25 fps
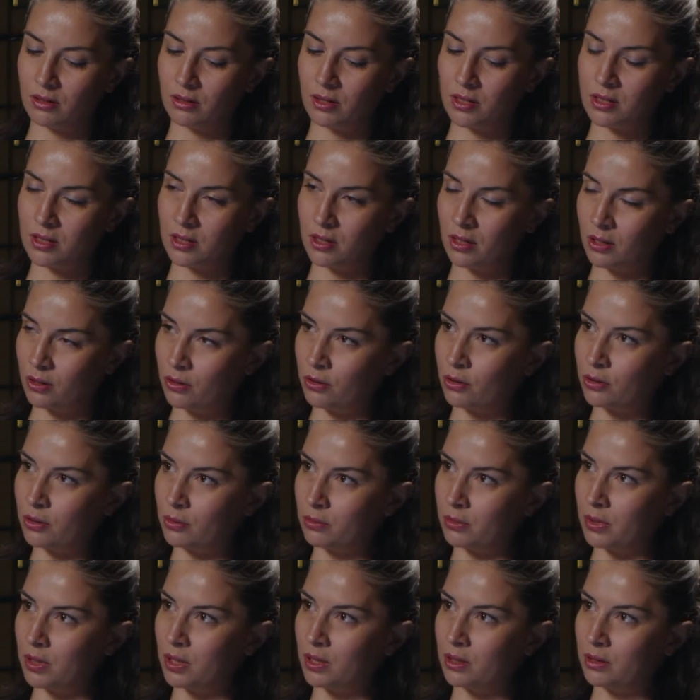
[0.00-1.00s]
as an
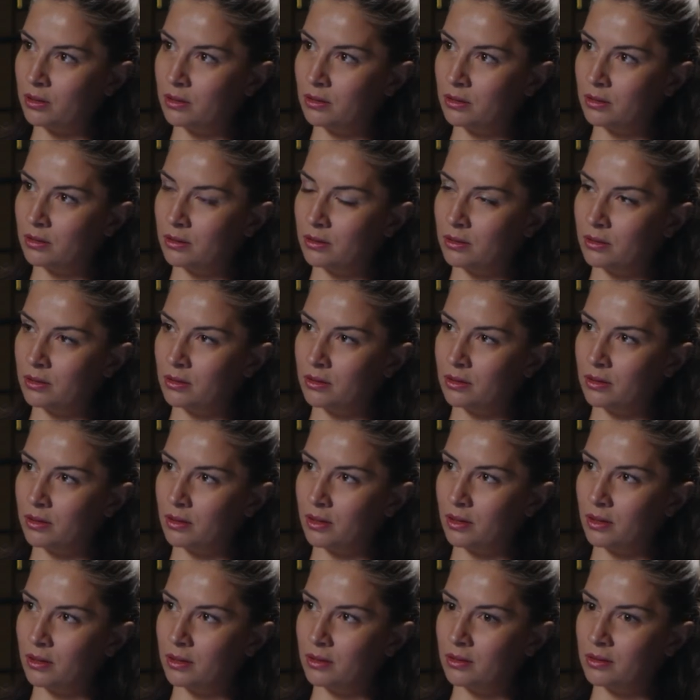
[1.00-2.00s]
economy
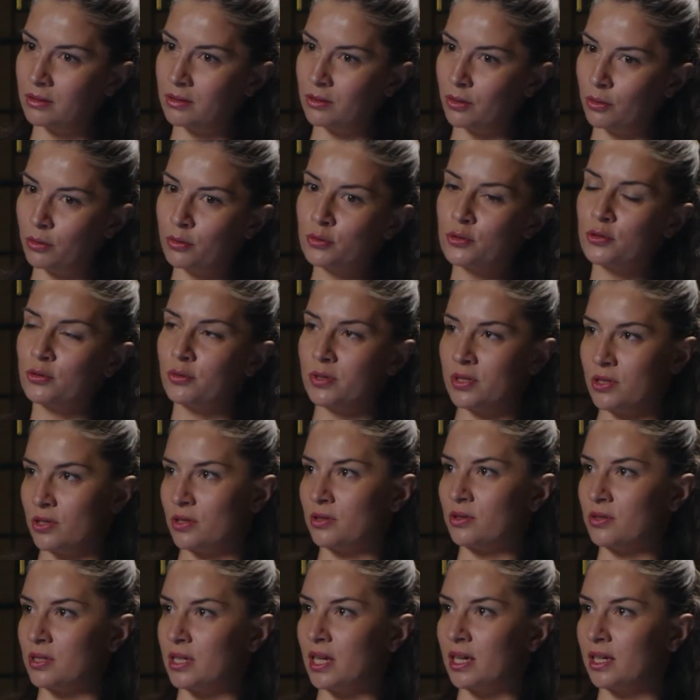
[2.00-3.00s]
and also as a
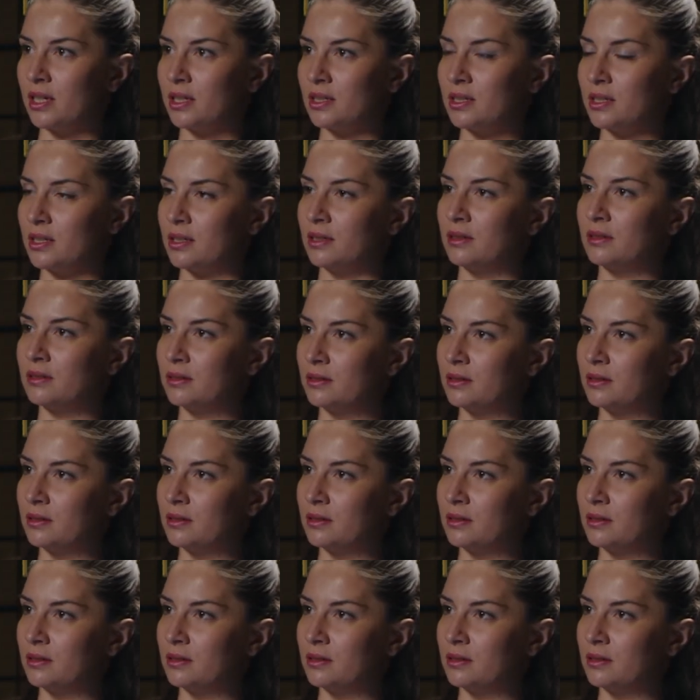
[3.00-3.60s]
society?